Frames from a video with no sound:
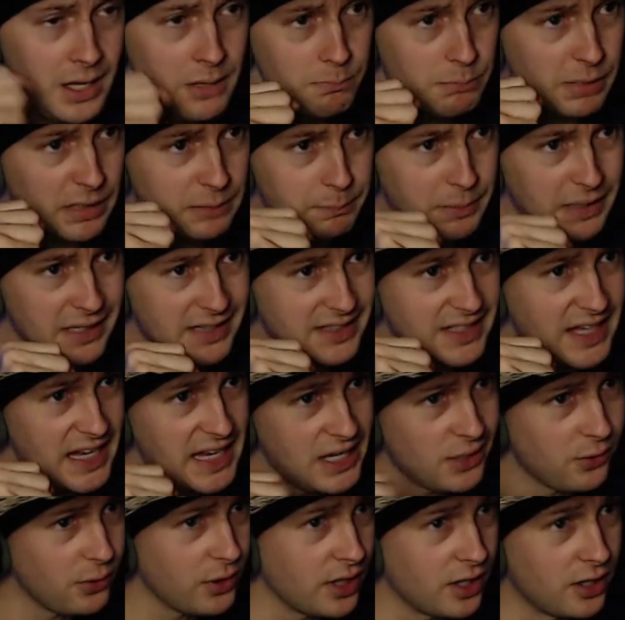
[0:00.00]
But by
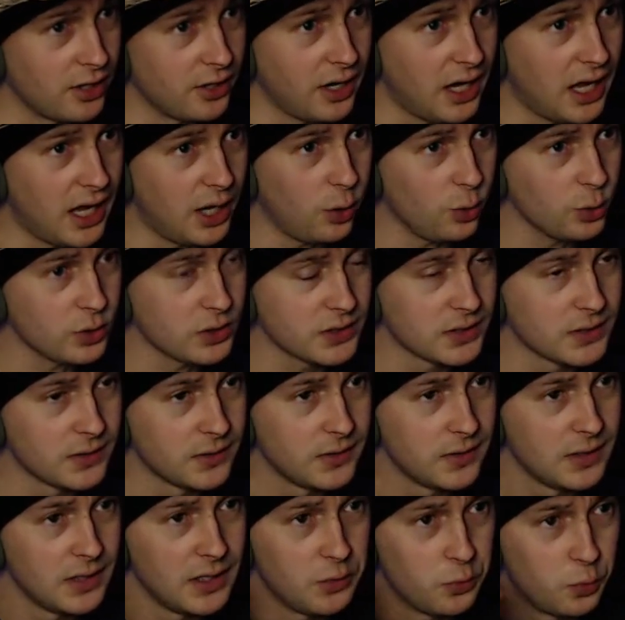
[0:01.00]
tearing her out,
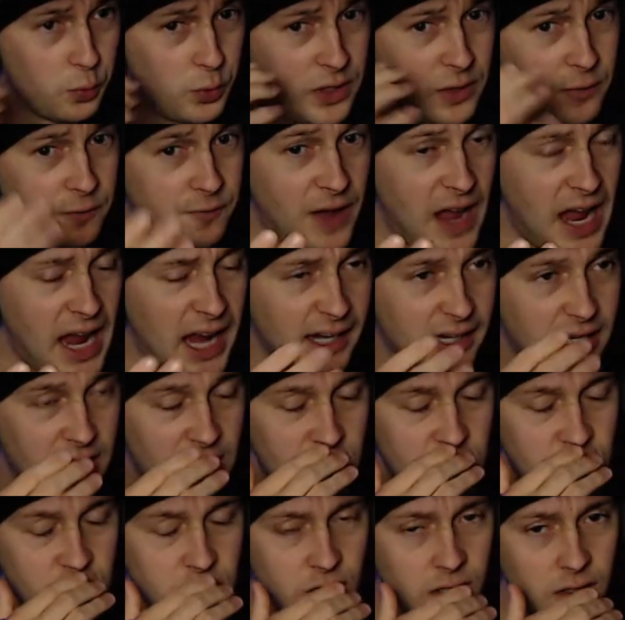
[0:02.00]
we
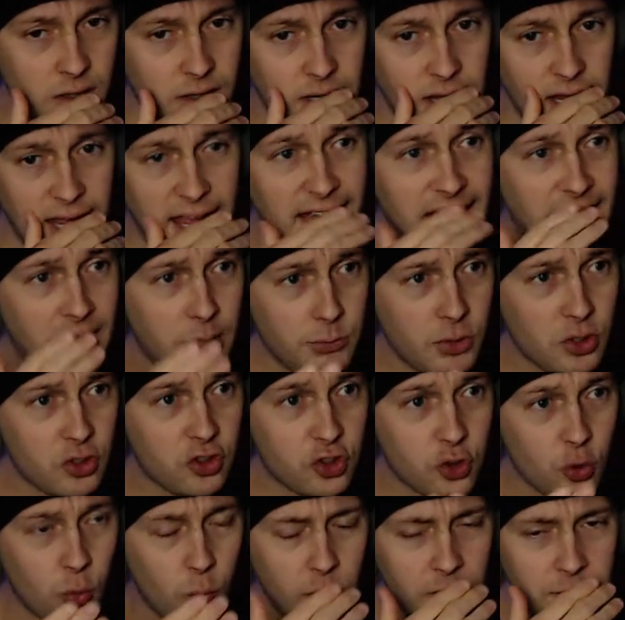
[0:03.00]
vanish, and I'm not
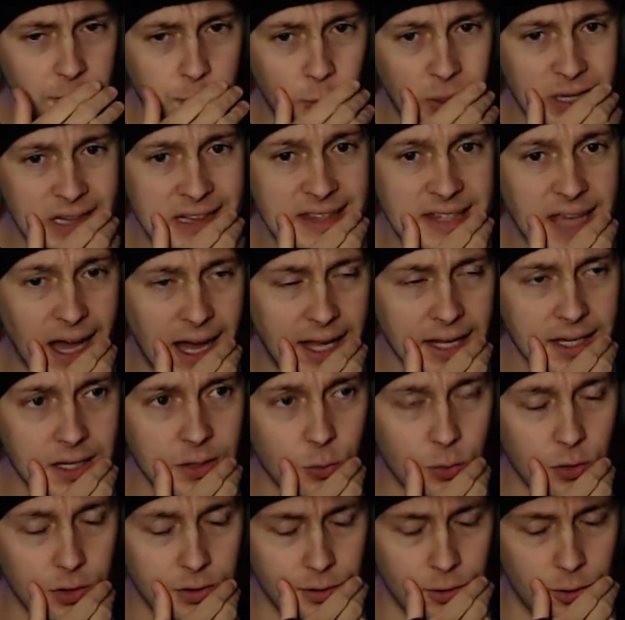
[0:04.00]
sure if we die
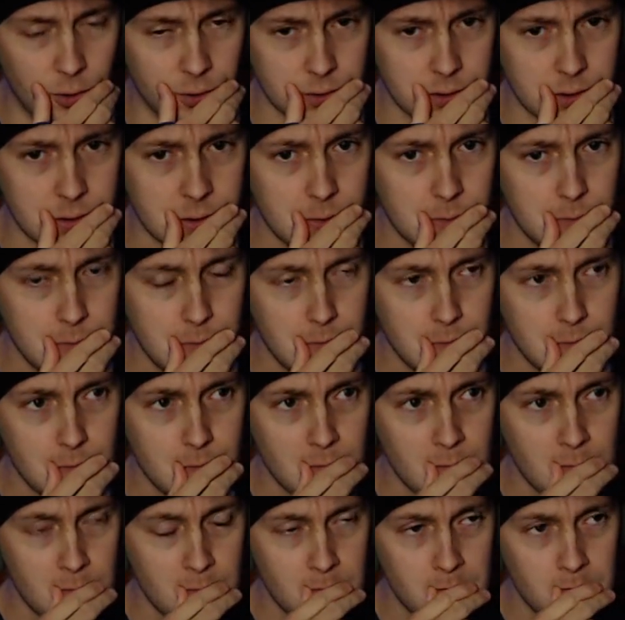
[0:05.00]
or not.
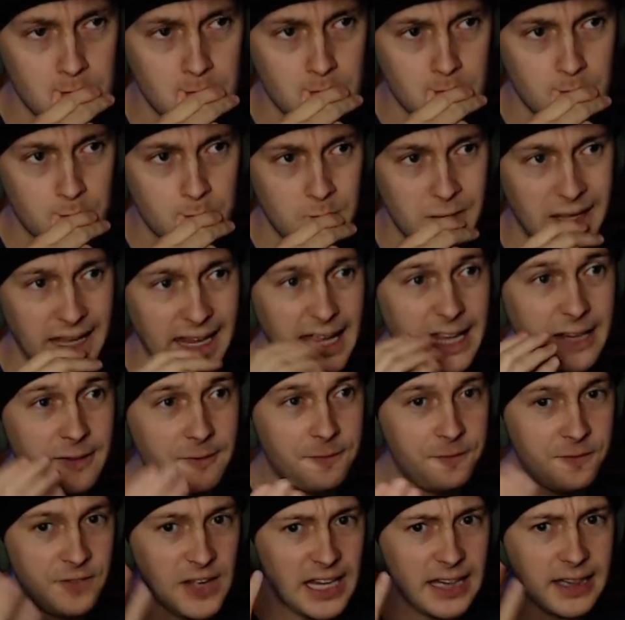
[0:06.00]
It
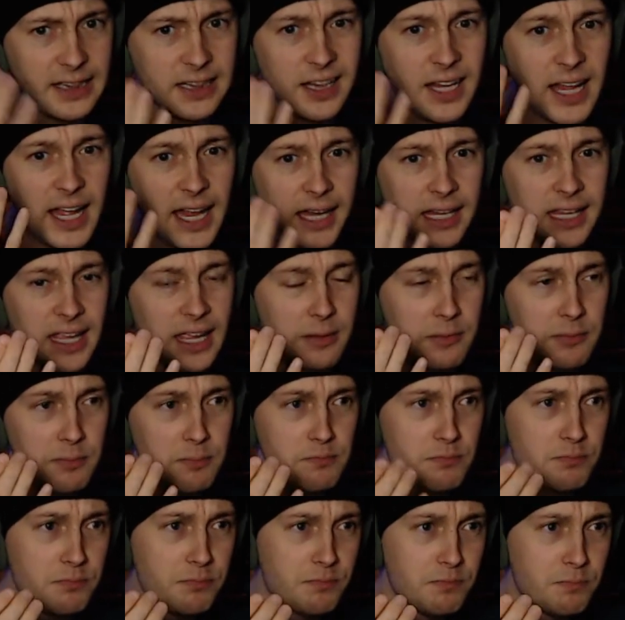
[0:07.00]
felt like
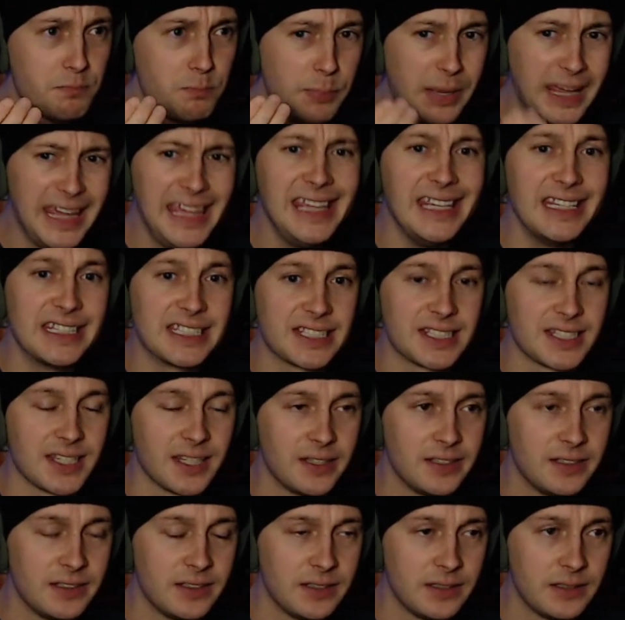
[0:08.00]

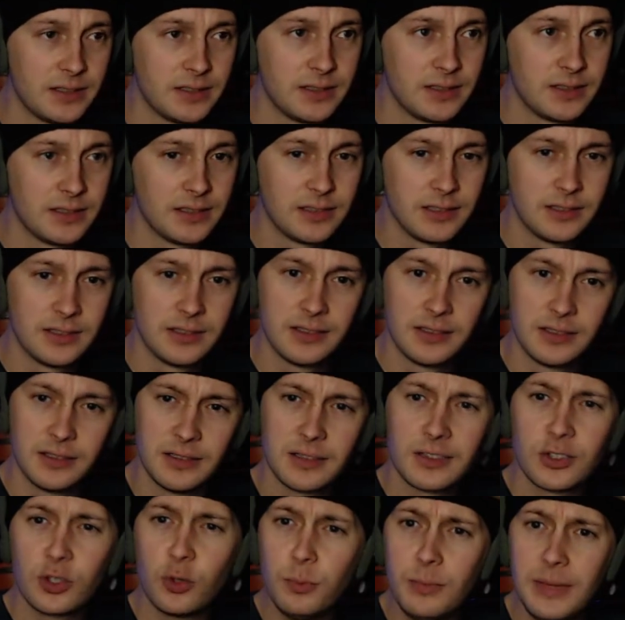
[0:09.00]
peace
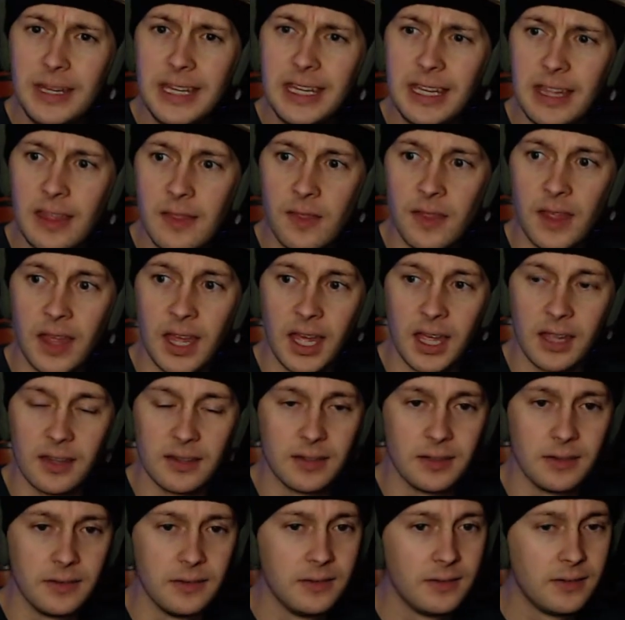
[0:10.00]
to me in the
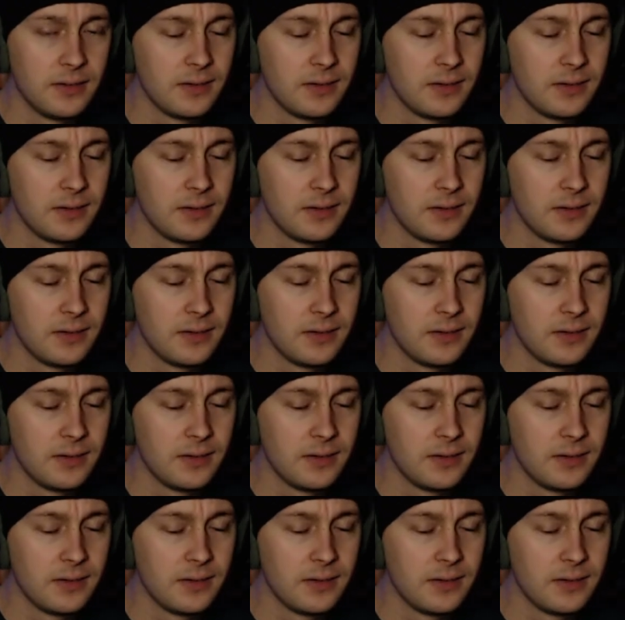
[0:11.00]
end.